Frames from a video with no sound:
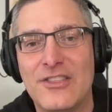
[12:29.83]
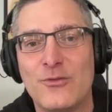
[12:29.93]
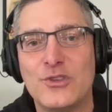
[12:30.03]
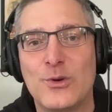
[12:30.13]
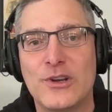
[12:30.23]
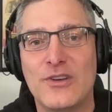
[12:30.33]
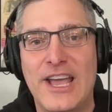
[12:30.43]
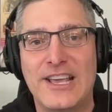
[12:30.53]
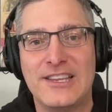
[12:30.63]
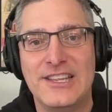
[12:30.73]
through Twitter
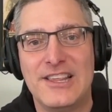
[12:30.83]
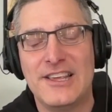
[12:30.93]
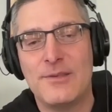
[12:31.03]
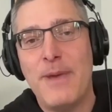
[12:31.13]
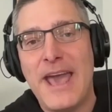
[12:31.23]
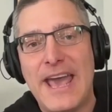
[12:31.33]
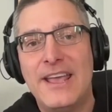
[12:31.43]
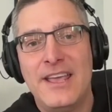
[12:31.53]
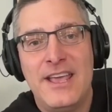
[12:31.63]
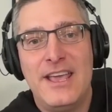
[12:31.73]
X, and he says, Matt,